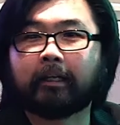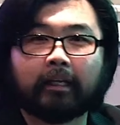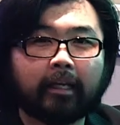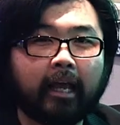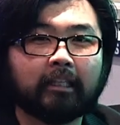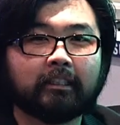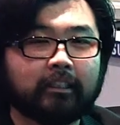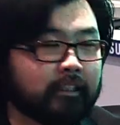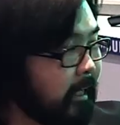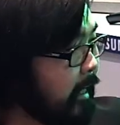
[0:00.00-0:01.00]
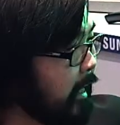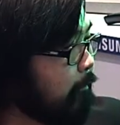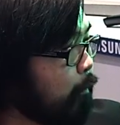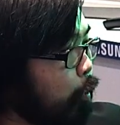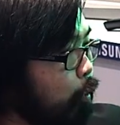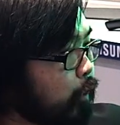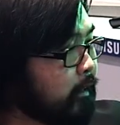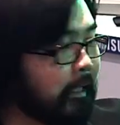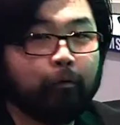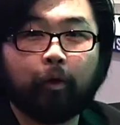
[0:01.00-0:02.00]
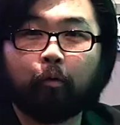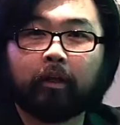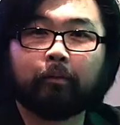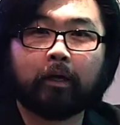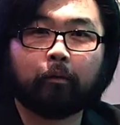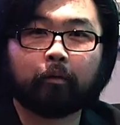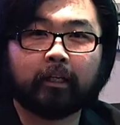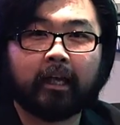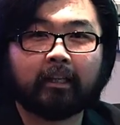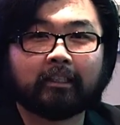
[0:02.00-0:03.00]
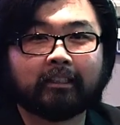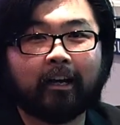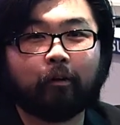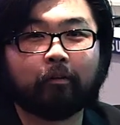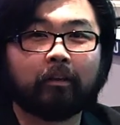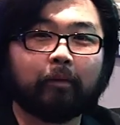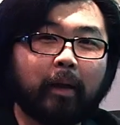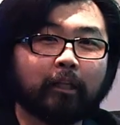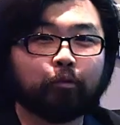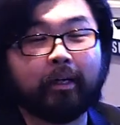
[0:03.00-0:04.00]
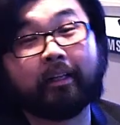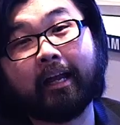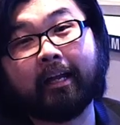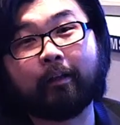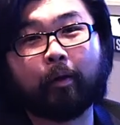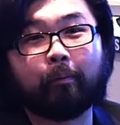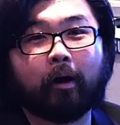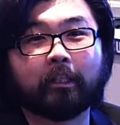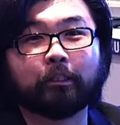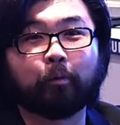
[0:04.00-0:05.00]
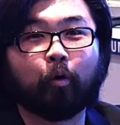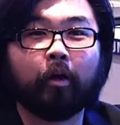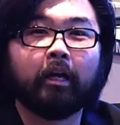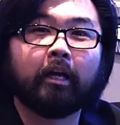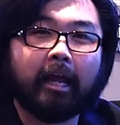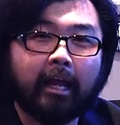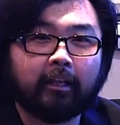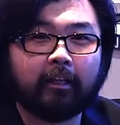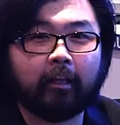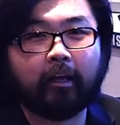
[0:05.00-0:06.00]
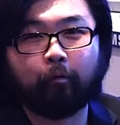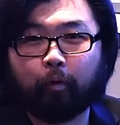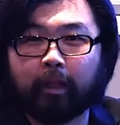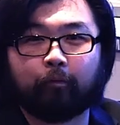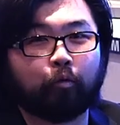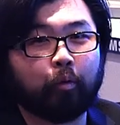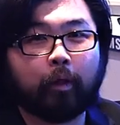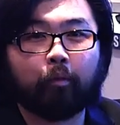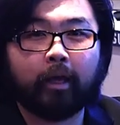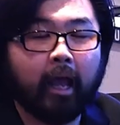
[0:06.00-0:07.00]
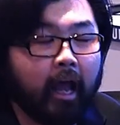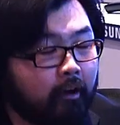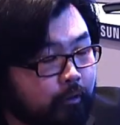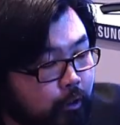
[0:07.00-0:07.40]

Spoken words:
cases. And of course, we want to be able to get the sound the best way in any way possible in whatever room that we have.